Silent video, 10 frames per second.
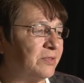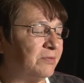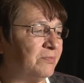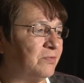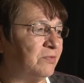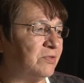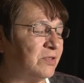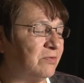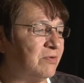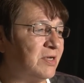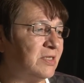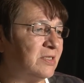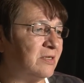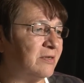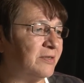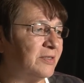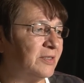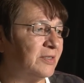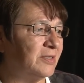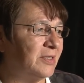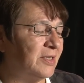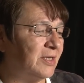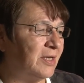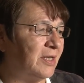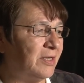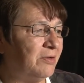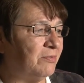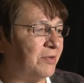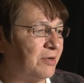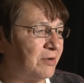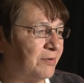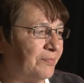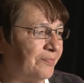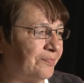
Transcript: those stories are like, you know, they're,